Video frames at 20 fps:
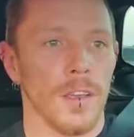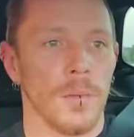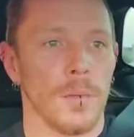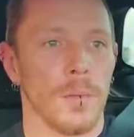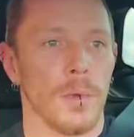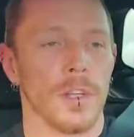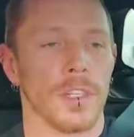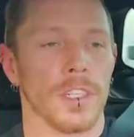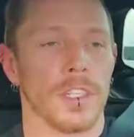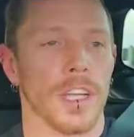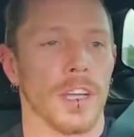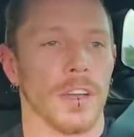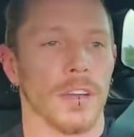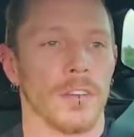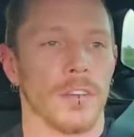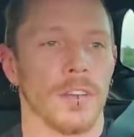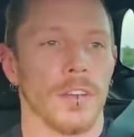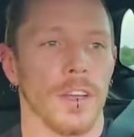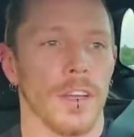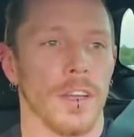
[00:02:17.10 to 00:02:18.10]
push
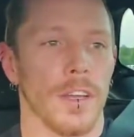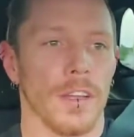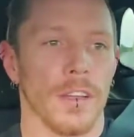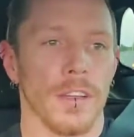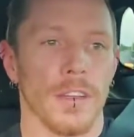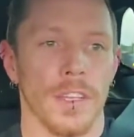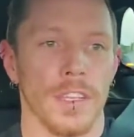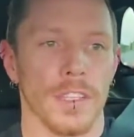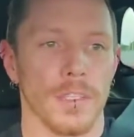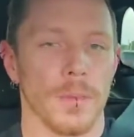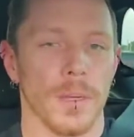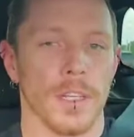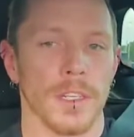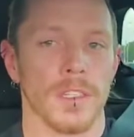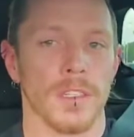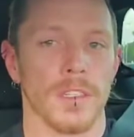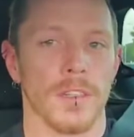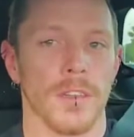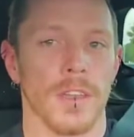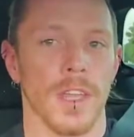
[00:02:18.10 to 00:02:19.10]
out as much
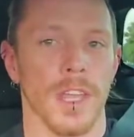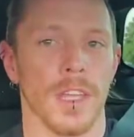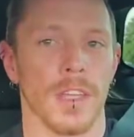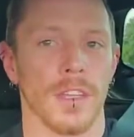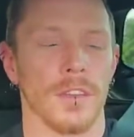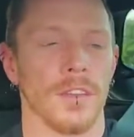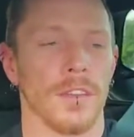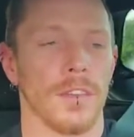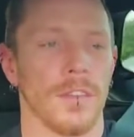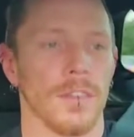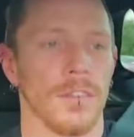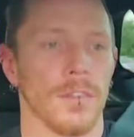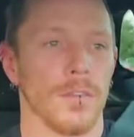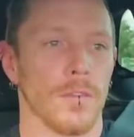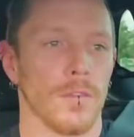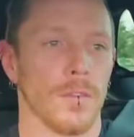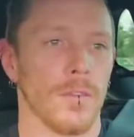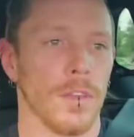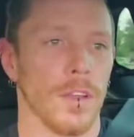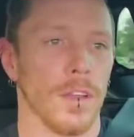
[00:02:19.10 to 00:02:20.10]
as you can
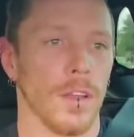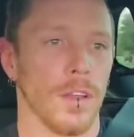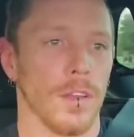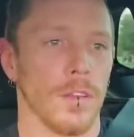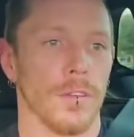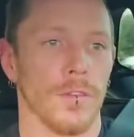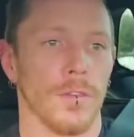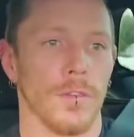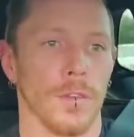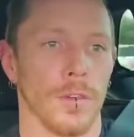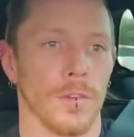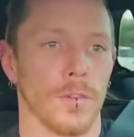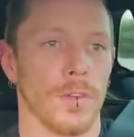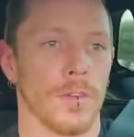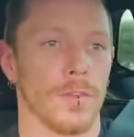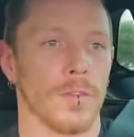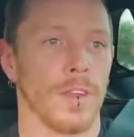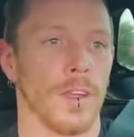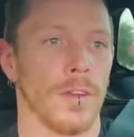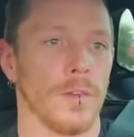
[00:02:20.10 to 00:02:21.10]
for
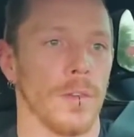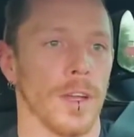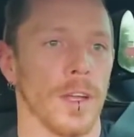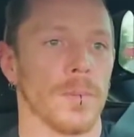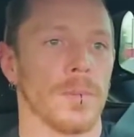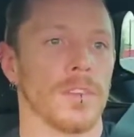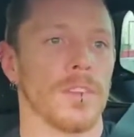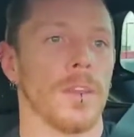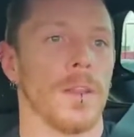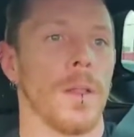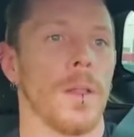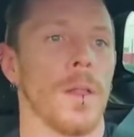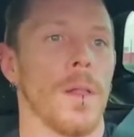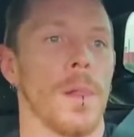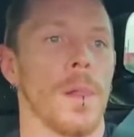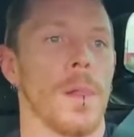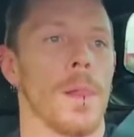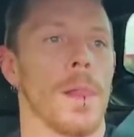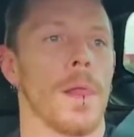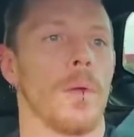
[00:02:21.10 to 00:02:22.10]
15 reps.
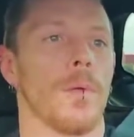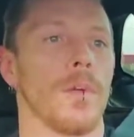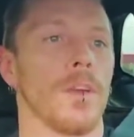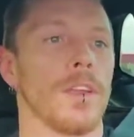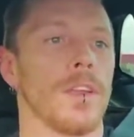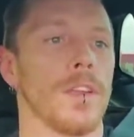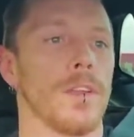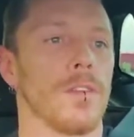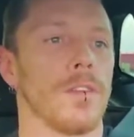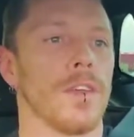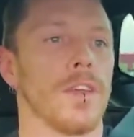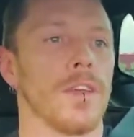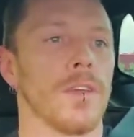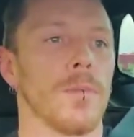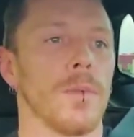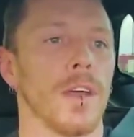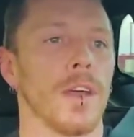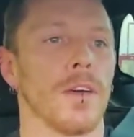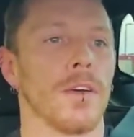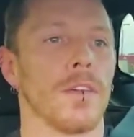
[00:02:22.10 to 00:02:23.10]
I want you to think
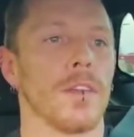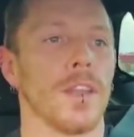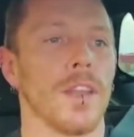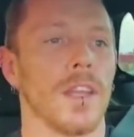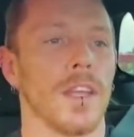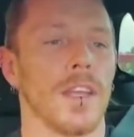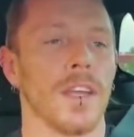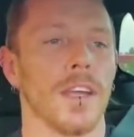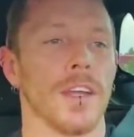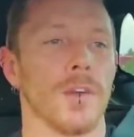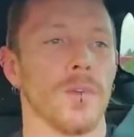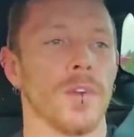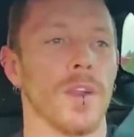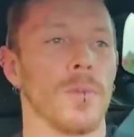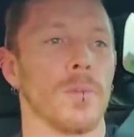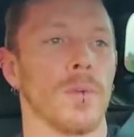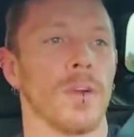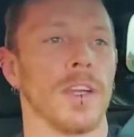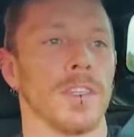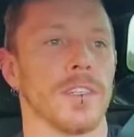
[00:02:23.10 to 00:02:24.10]
about any kind of
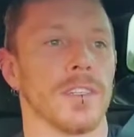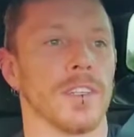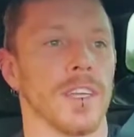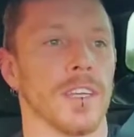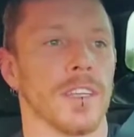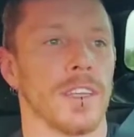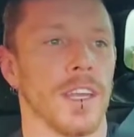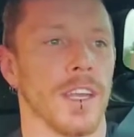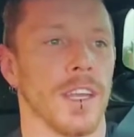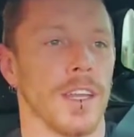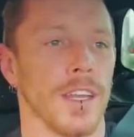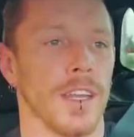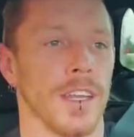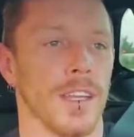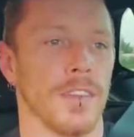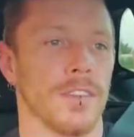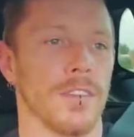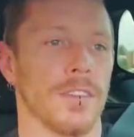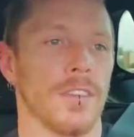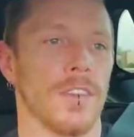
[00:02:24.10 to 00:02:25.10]
rep range like that
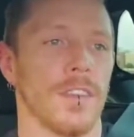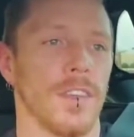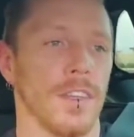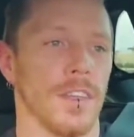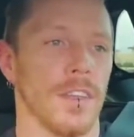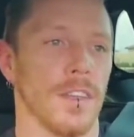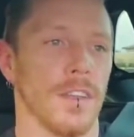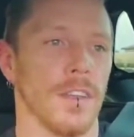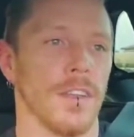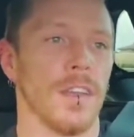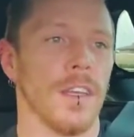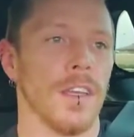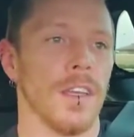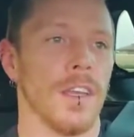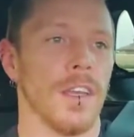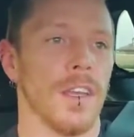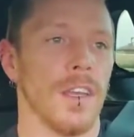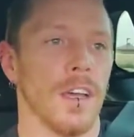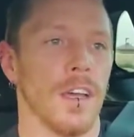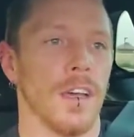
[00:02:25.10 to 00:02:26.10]
as in
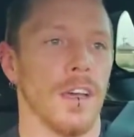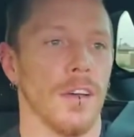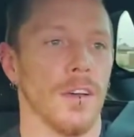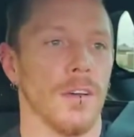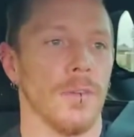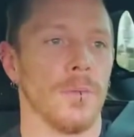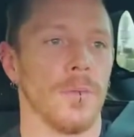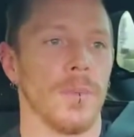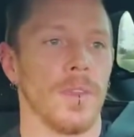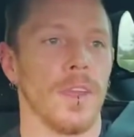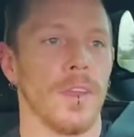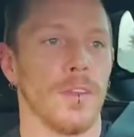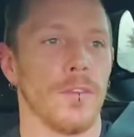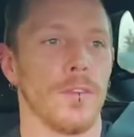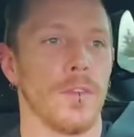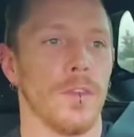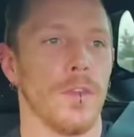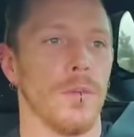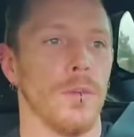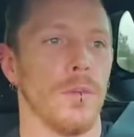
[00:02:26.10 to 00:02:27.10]

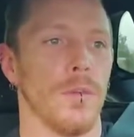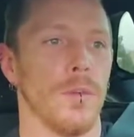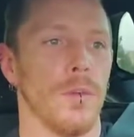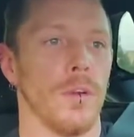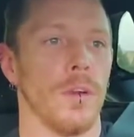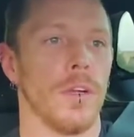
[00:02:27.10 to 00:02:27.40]
if you